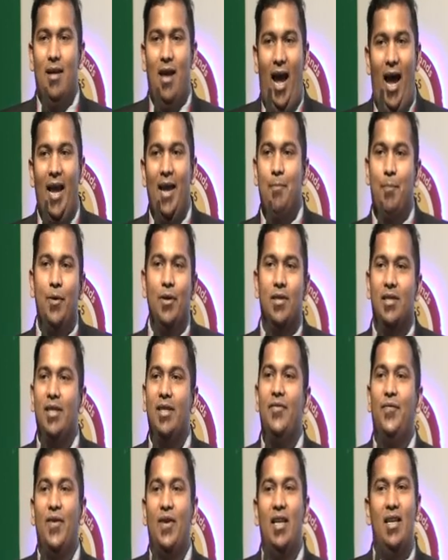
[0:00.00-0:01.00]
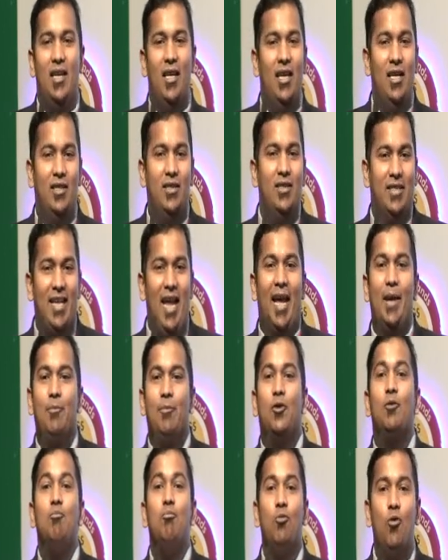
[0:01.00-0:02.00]
I personally feel it's
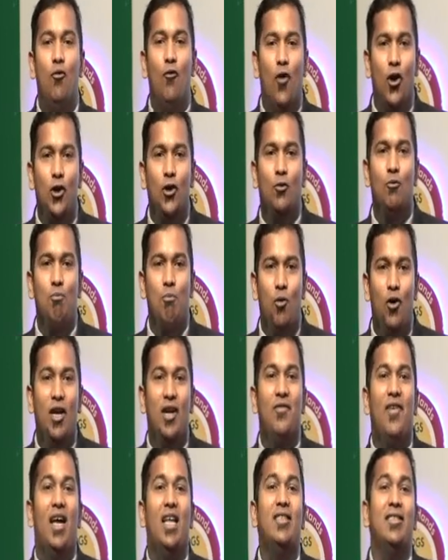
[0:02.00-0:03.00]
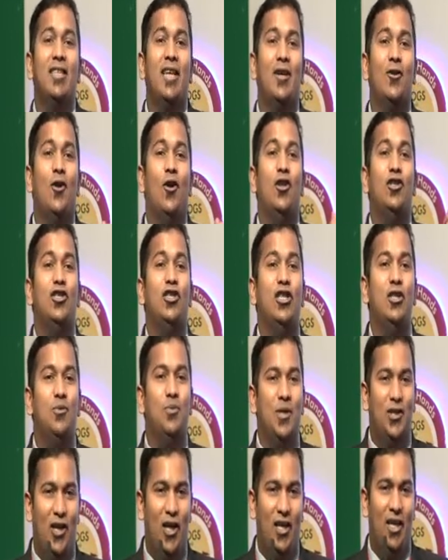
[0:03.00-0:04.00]
time to move on to more advanced technologies
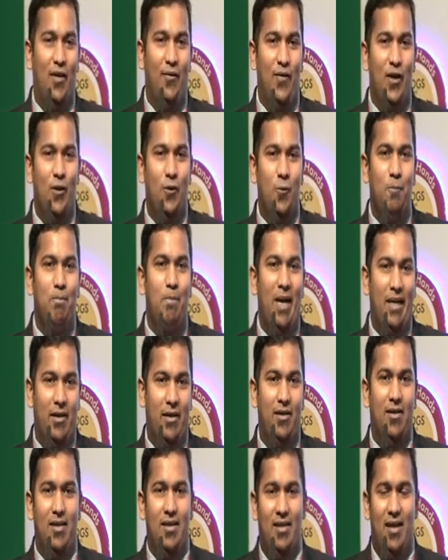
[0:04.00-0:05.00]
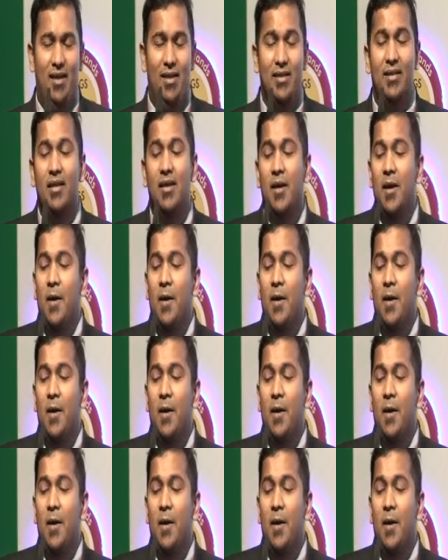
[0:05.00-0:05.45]
which are giving you better results.